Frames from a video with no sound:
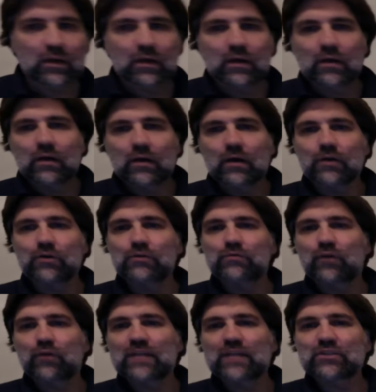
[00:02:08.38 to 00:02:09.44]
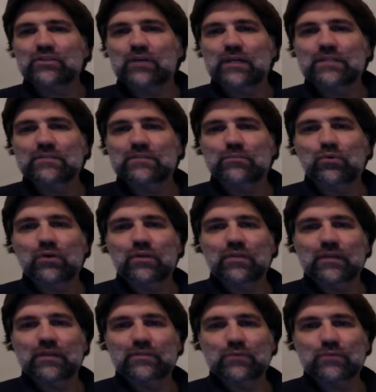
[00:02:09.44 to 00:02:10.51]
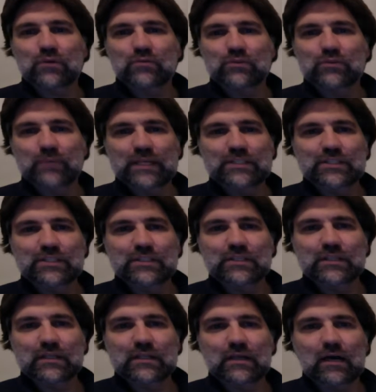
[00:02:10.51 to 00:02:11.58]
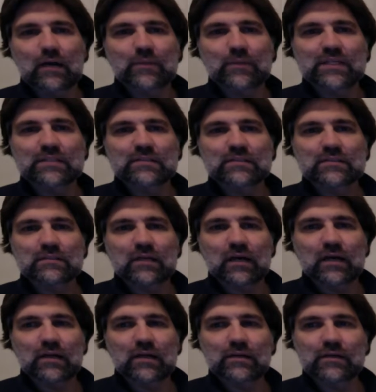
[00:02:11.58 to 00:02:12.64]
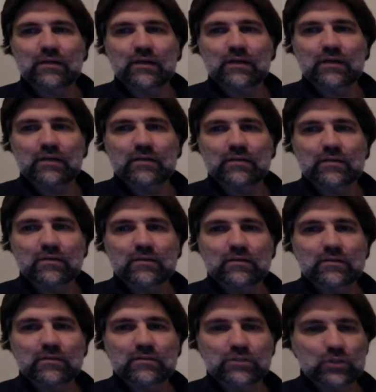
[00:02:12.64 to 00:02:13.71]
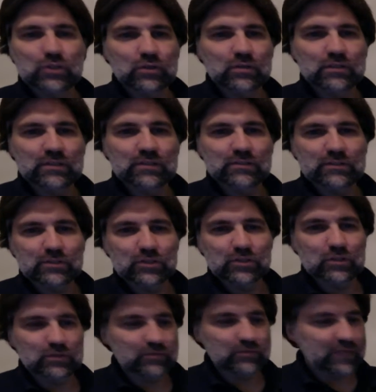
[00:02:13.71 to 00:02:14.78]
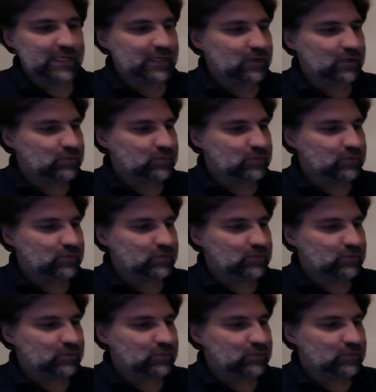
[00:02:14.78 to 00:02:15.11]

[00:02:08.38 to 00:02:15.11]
A good flashlight is important. This one was mentioned in the comments on to Joel's video.